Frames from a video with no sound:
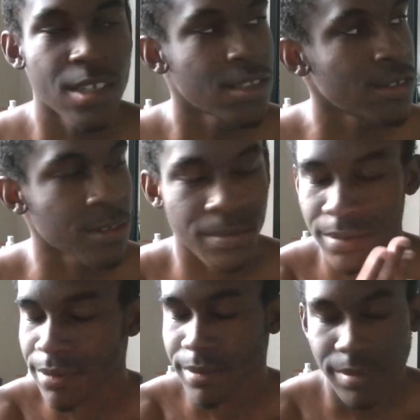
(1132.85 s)
So
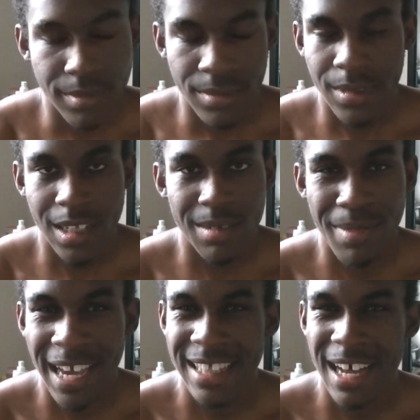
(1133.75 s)

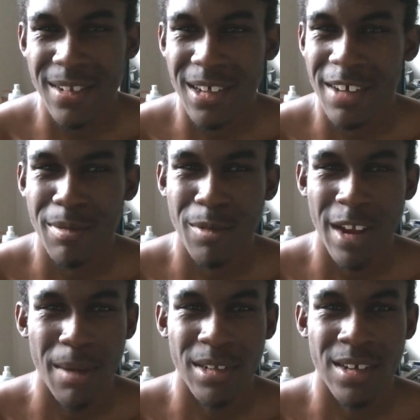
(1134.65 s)
man, how long have I been
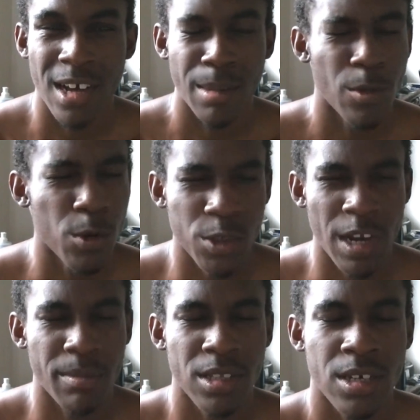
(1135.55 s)
rambling on? I'm always
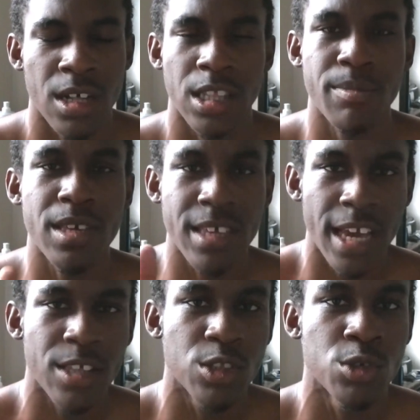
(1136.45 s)
rambling on. Let me
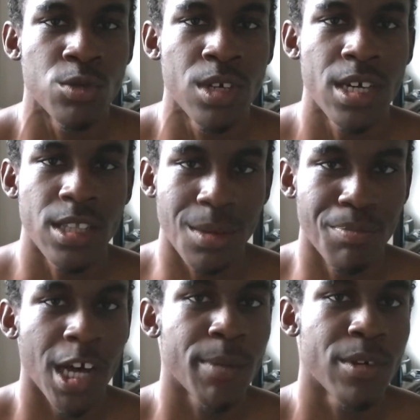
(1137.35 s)
get into the
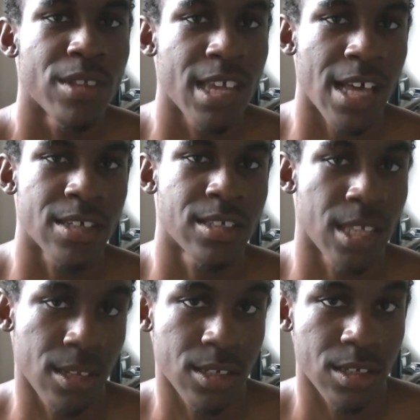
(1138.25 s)
bodybuilding
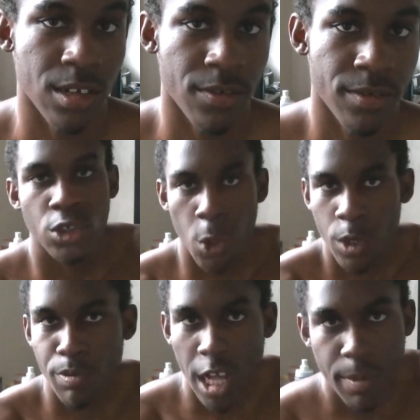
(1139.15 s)
calisthenics stuff. So
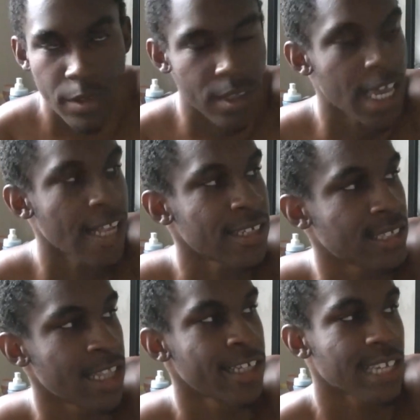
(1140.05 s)
with bodybuilding
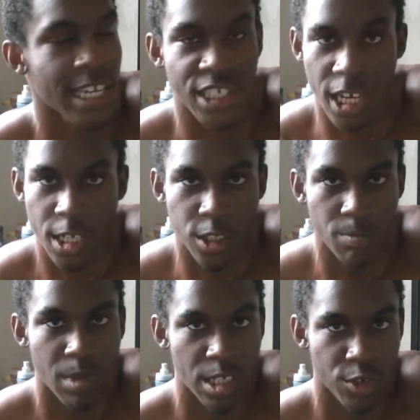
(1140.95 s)
calisthenics, I changed
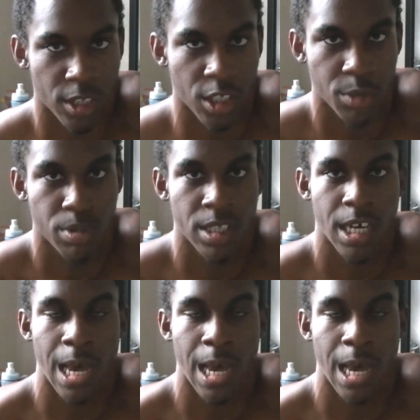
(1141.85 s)
up my training split.